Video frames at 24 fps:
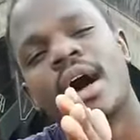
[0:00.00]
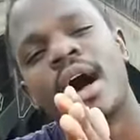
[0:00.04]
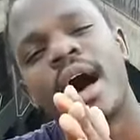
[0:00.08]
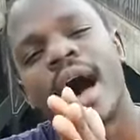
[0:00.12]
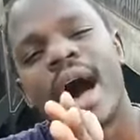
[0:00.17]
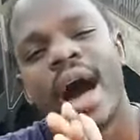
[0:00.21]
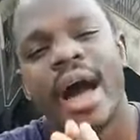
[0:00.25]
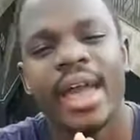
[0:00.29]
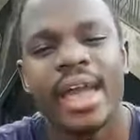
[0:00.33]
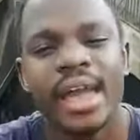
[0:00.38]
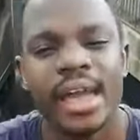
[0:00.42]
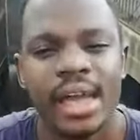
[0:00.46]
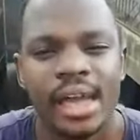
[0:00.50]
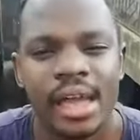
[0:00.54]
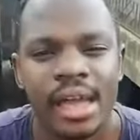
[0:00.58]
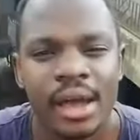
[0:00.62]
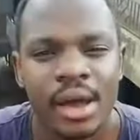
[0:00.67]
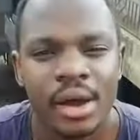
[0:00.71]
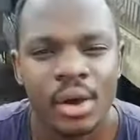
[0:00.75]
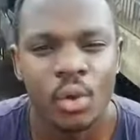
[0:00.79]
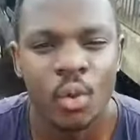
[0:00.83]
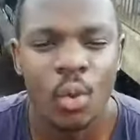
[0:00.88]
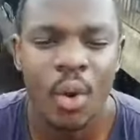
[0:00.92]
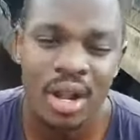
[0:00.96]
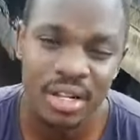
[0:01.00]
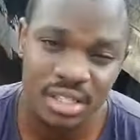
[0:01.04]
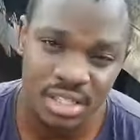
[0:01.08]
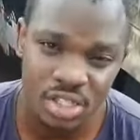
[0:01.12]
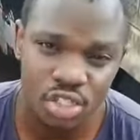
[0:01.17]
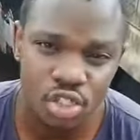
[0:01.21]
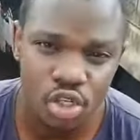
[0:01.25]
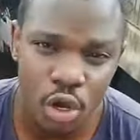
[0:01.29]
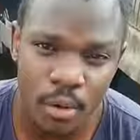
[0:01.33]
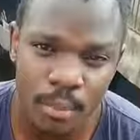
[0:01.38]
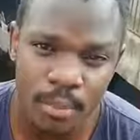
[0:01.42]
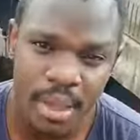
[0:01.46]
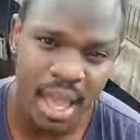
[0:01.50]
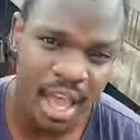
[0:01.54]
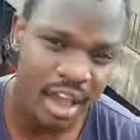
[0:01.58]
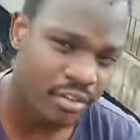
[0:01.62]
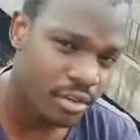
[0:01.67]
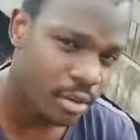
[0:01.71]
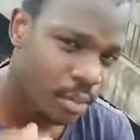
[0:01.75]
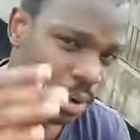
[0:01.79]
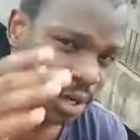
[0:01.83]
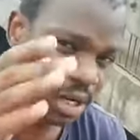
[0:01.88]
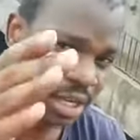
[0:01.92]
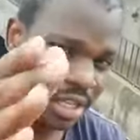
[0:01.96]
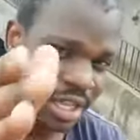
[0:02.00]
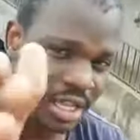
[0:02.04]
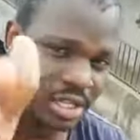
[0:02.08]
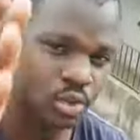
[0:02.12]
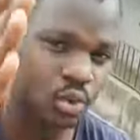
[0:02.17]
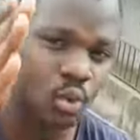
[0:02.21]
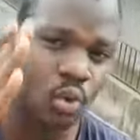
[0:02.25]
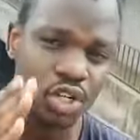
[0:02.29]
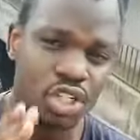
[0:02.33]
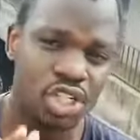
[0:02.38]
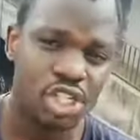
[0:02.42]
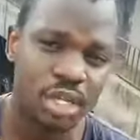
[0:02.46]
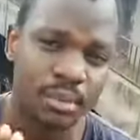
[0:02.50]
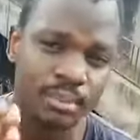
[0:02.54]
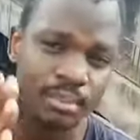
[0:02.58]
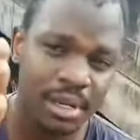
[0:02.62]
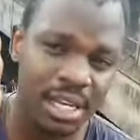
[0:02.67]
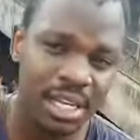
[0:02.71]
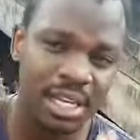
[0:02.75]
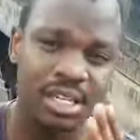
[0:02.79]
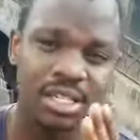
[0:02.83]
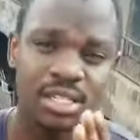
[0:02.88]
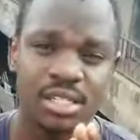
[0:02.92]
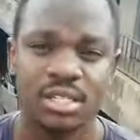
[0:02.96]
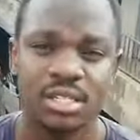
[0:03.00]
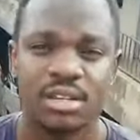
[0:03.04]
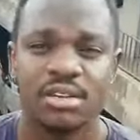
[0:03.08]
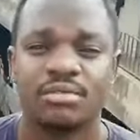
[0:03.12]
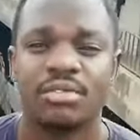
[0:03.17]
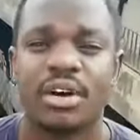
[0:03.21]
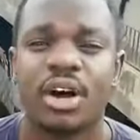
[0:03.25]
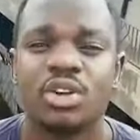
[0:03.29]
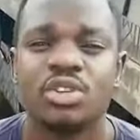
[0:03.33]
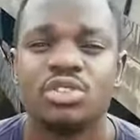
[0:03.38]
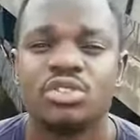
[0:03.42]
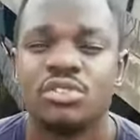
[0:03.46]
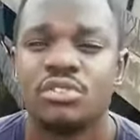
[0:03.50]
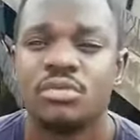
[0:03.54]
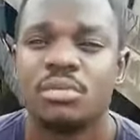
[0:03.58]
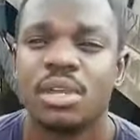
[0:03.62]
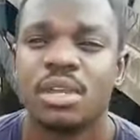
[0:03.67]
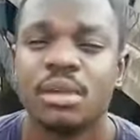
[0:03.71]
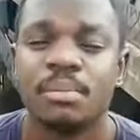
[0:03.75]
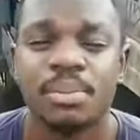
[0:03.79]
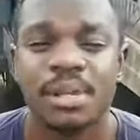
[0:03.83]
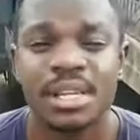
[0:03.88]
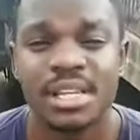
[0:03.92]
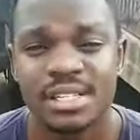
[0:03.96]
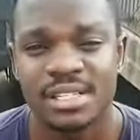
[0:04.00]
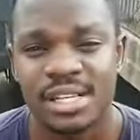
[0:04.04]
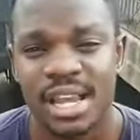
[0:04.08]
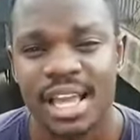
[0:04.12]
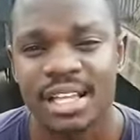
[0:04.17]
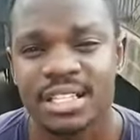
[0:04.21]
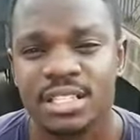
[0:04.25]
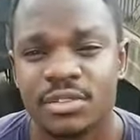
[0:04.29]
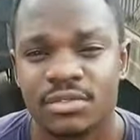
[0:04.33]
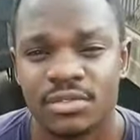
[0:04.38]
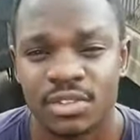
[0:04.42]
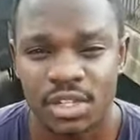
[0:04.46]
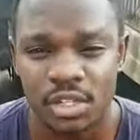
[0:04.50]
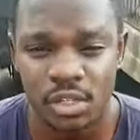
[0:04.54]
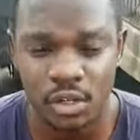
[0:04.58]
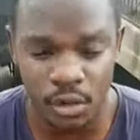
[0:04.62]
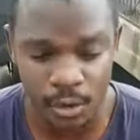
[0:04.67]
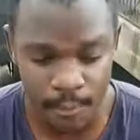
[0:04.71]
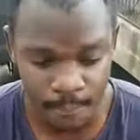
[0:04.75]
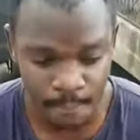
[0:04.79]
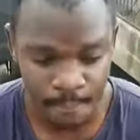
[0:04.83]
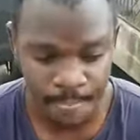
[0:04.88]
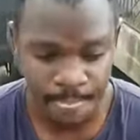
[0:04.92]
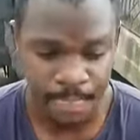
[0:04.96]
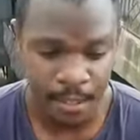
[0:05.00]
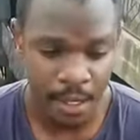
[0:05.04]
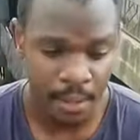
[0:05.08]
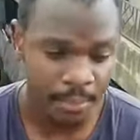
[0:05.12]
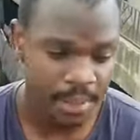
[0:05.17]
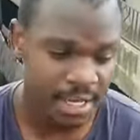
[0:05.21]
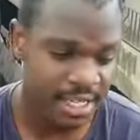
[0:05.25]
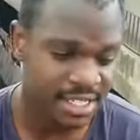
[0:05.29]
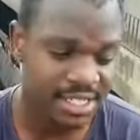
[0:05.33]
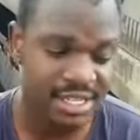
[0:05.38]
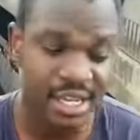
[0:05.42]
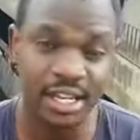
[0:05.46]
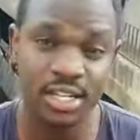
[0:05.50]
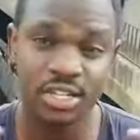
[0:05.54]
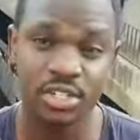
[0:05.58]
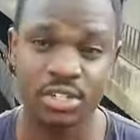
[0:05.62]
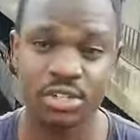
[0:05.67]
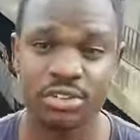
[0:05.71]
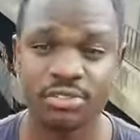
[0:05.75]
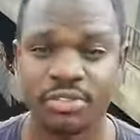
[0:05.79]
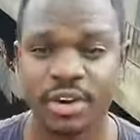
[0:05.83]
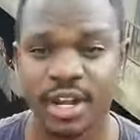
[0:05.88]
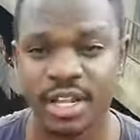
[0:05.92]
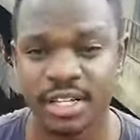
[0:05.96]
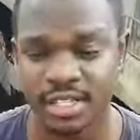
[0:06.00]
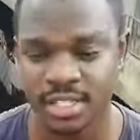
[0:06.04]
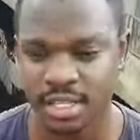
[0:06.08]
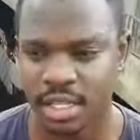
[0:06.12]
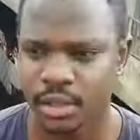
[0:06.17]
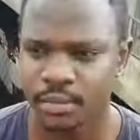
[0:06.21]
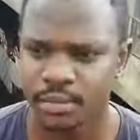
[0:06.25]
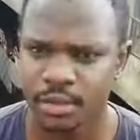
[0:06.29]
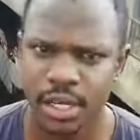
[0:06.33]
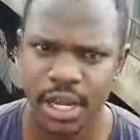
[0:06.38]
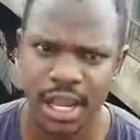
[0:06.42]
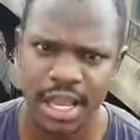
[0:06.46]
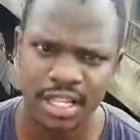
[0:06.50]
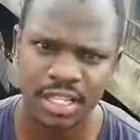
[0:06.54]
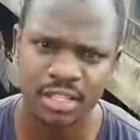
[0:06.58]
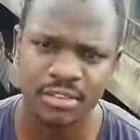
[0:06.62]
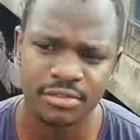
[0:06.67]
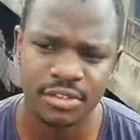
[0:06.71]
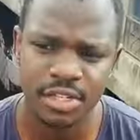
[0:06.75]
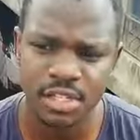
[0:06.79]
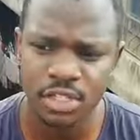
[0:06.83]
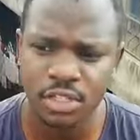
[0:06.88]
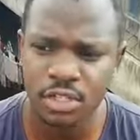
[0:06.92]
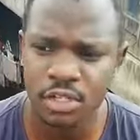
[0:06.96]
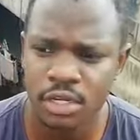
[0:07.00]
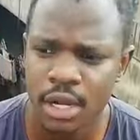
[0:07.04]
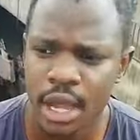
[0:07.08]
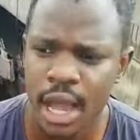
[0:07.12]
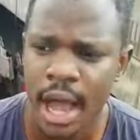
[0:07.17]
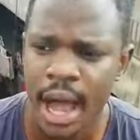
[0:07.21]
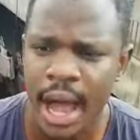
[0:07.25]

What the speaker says: I want the job. Everybody that's watching, please vouch for me. Please like the video. Please send it to your friends. Tell them to like the video.